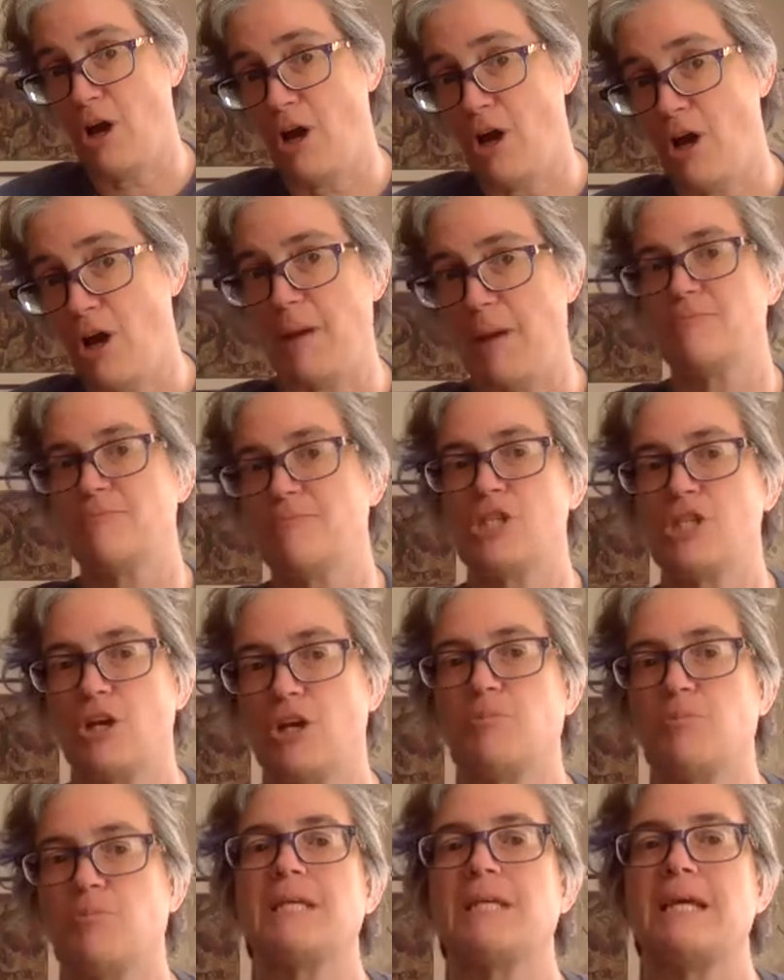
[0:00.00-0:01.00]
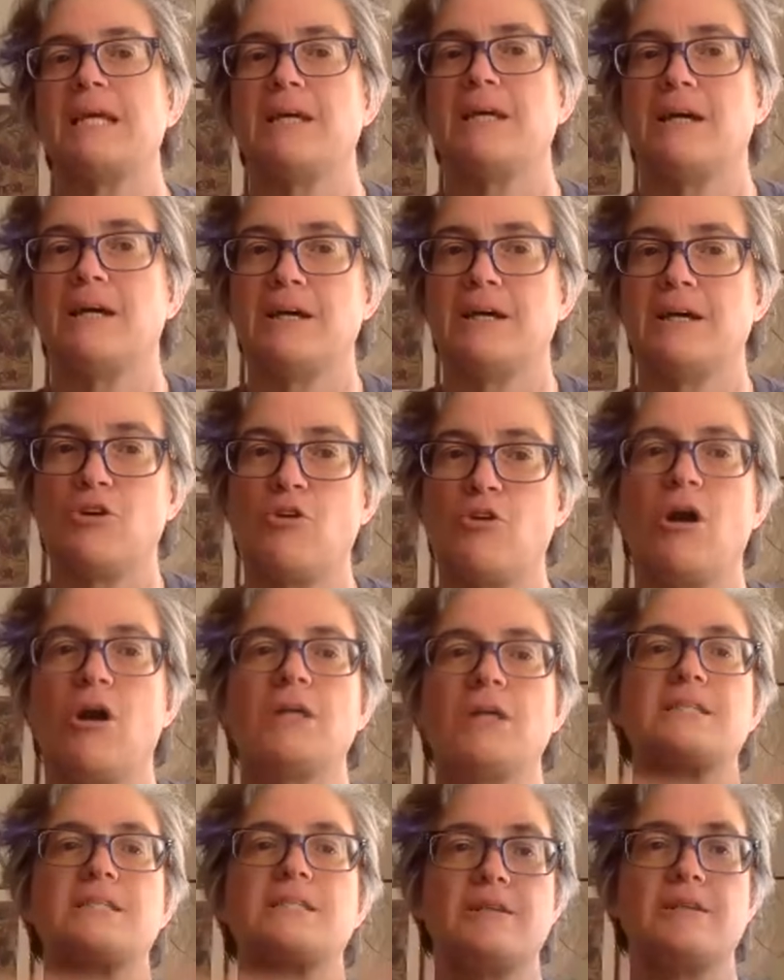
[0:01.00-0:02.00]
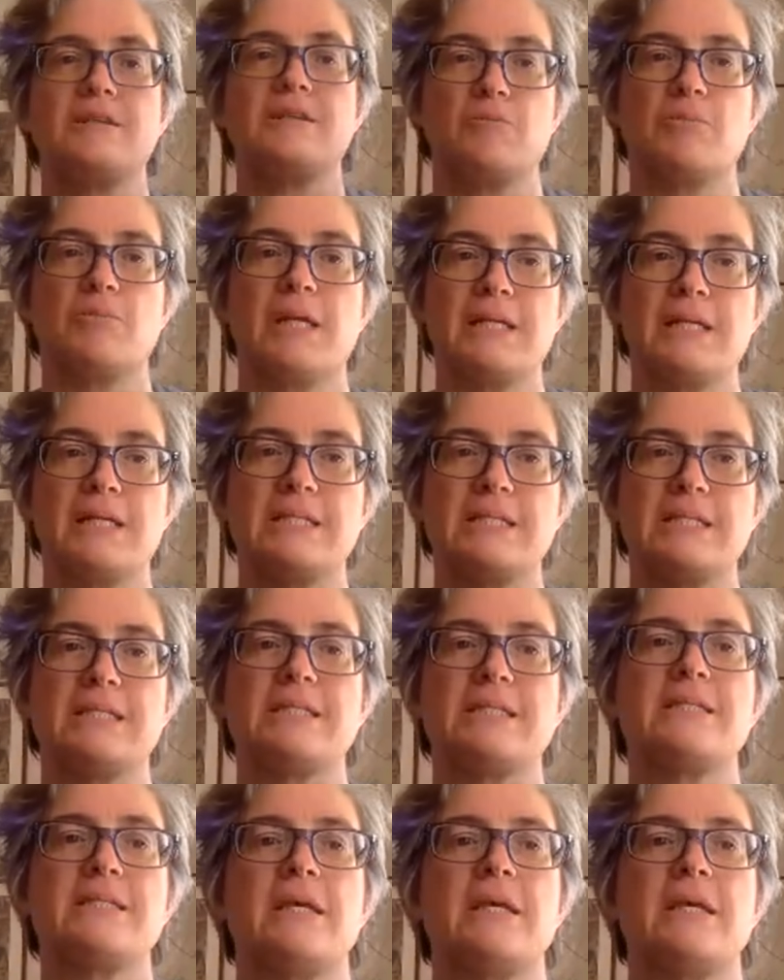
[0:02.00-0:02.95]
about shareable data across different places.